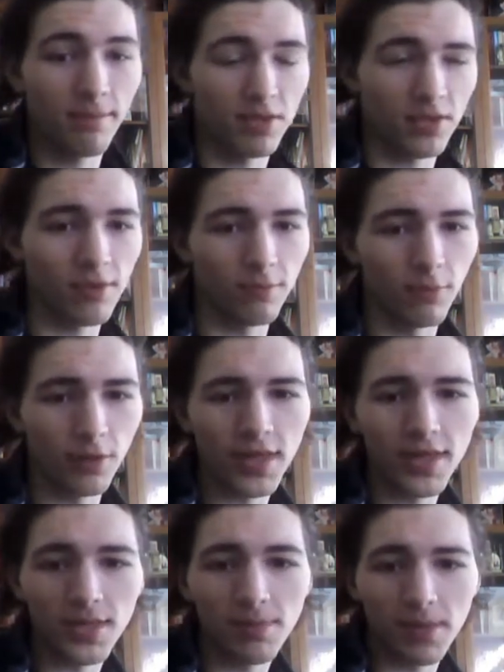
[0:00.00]
episode
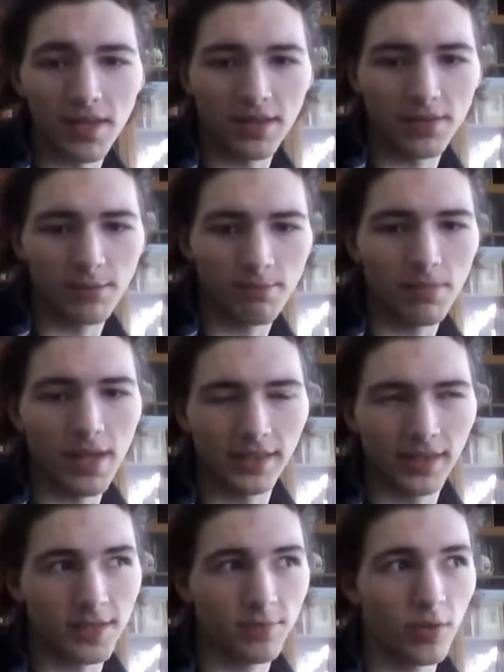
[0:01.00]
Rookies, because
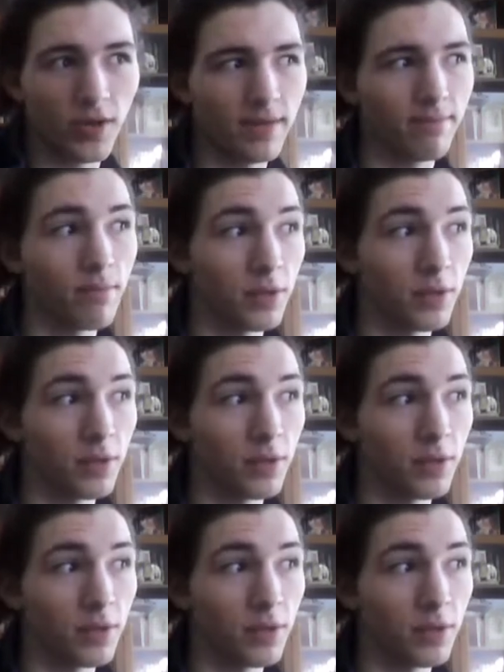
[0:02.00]
at this point